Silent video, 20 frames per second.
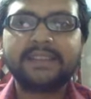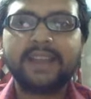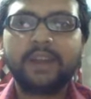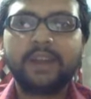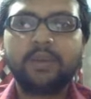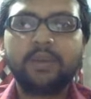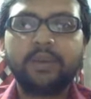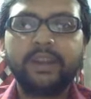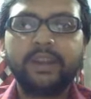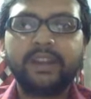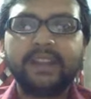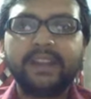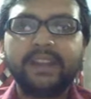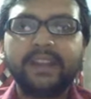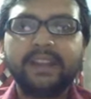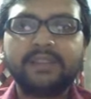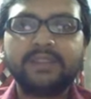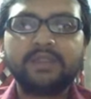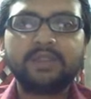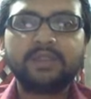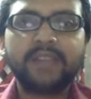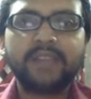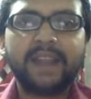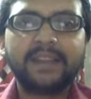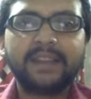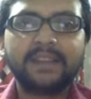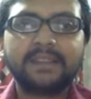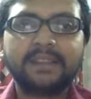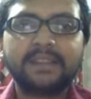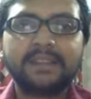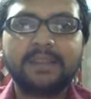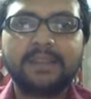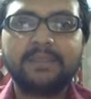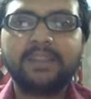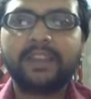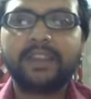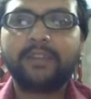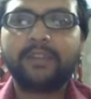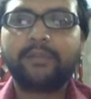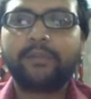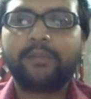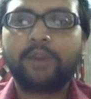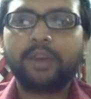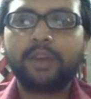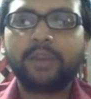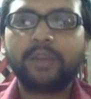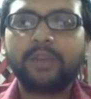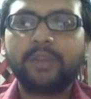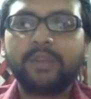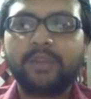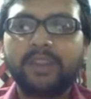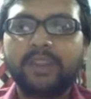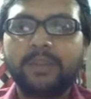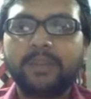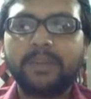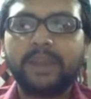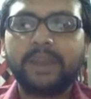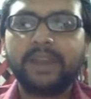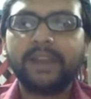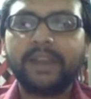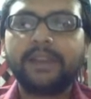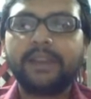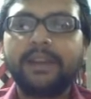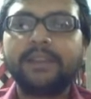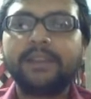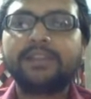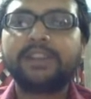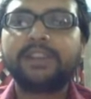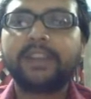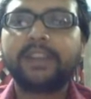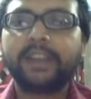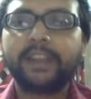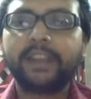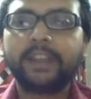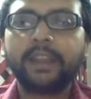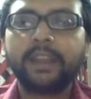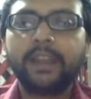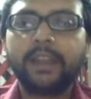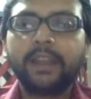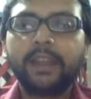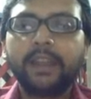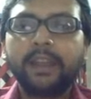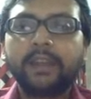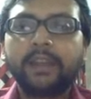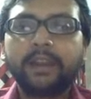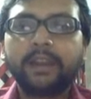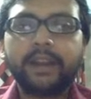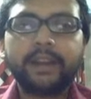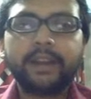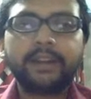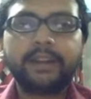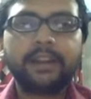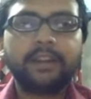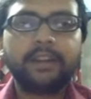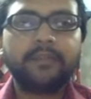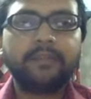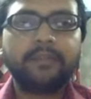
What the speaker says: Yahoo India. So that is something what we mean by cheating, right?